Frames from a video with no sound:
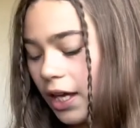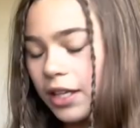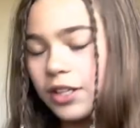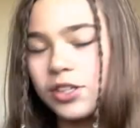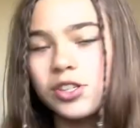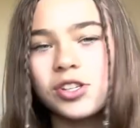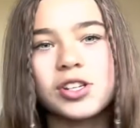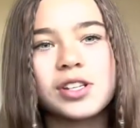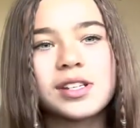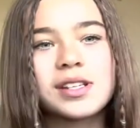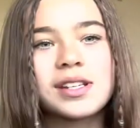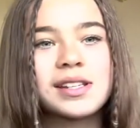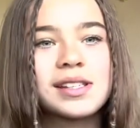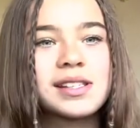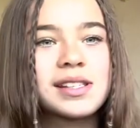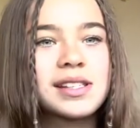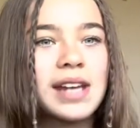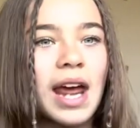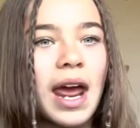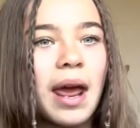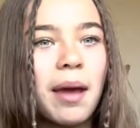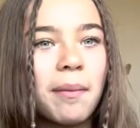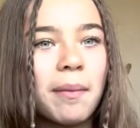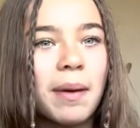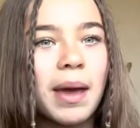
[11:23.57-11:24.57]
It's just a
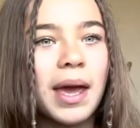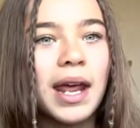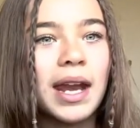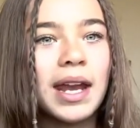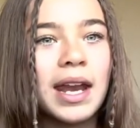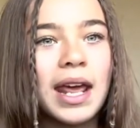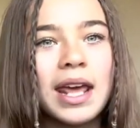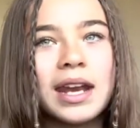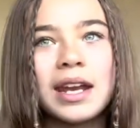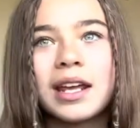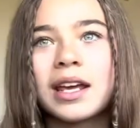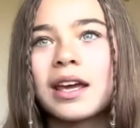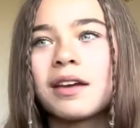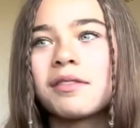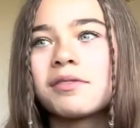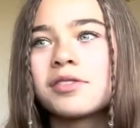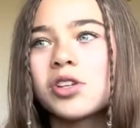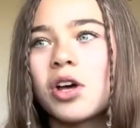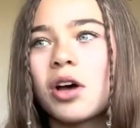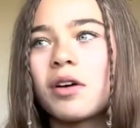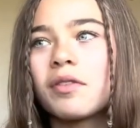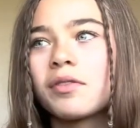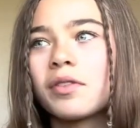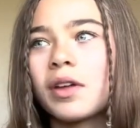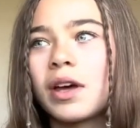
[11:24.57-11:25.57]
statement, and it gives
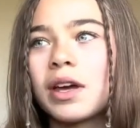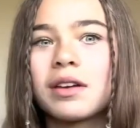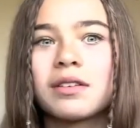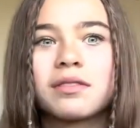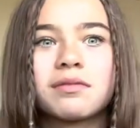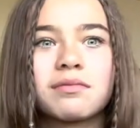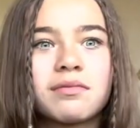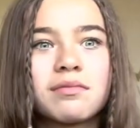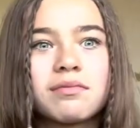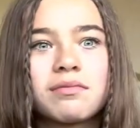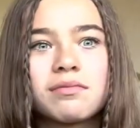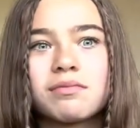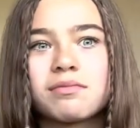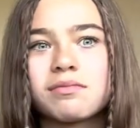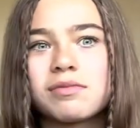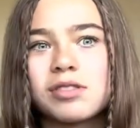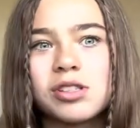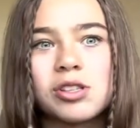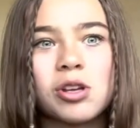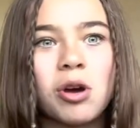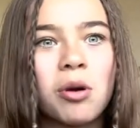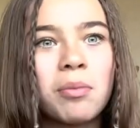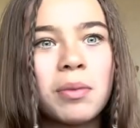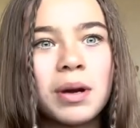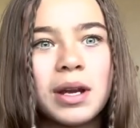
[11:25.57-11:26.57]
off like
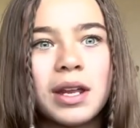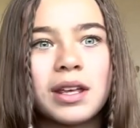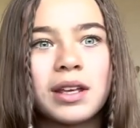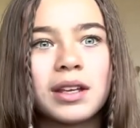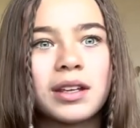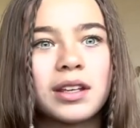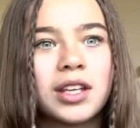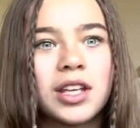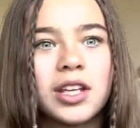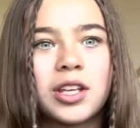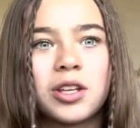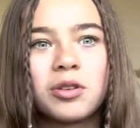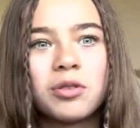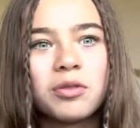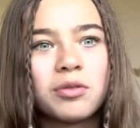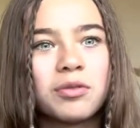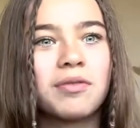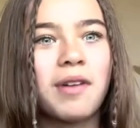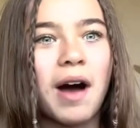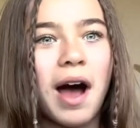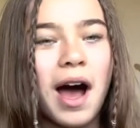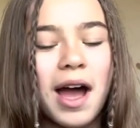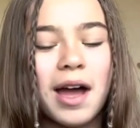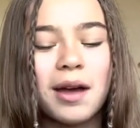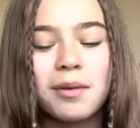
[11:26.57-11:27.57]
so many cute
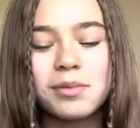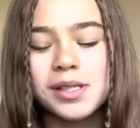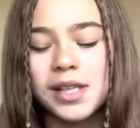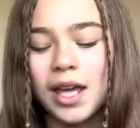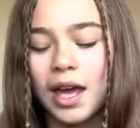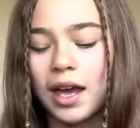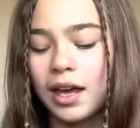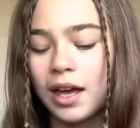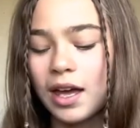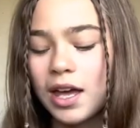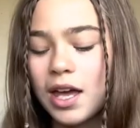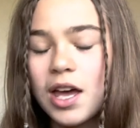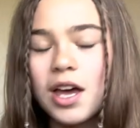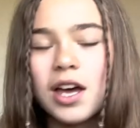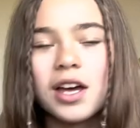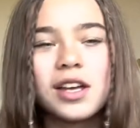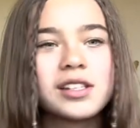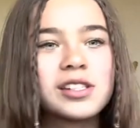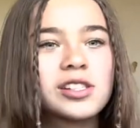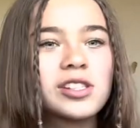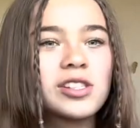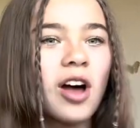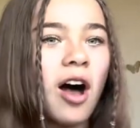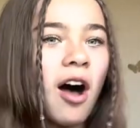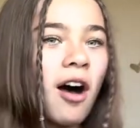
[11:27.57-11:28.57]
vibes, like
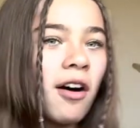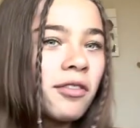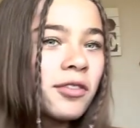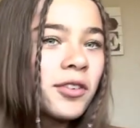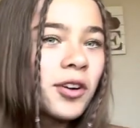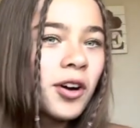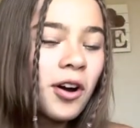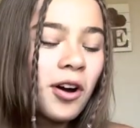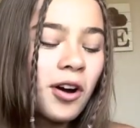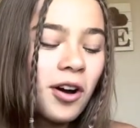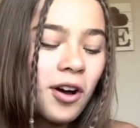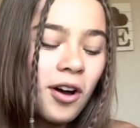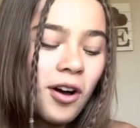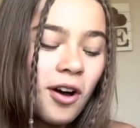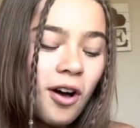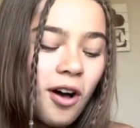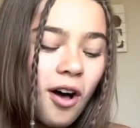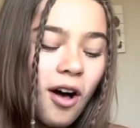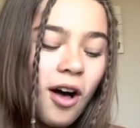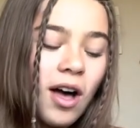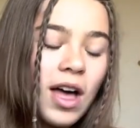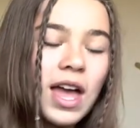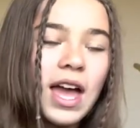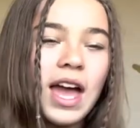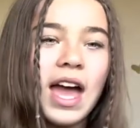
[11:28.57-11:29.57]
soft
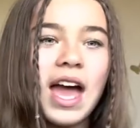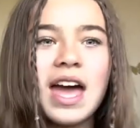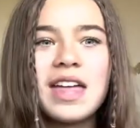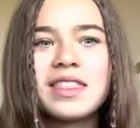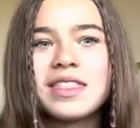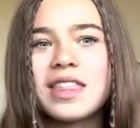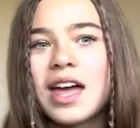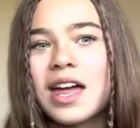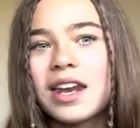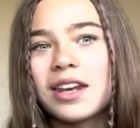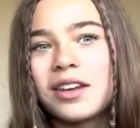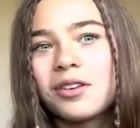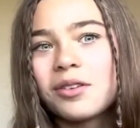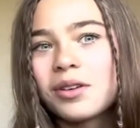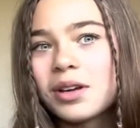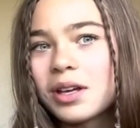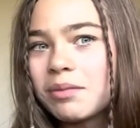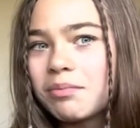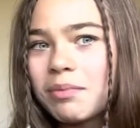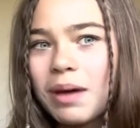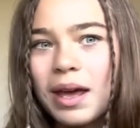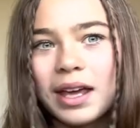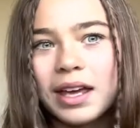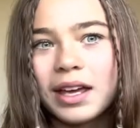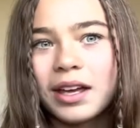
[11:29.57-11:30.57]
girl, and then you can
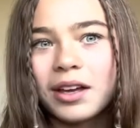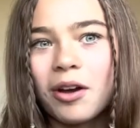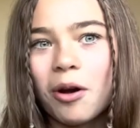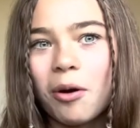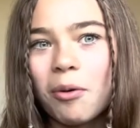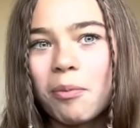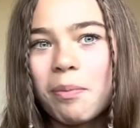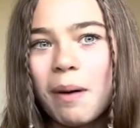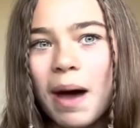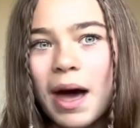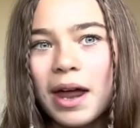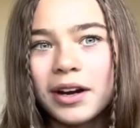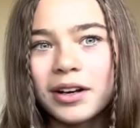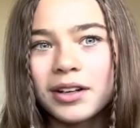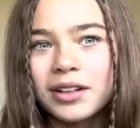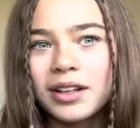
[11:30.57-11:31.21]
make it go better.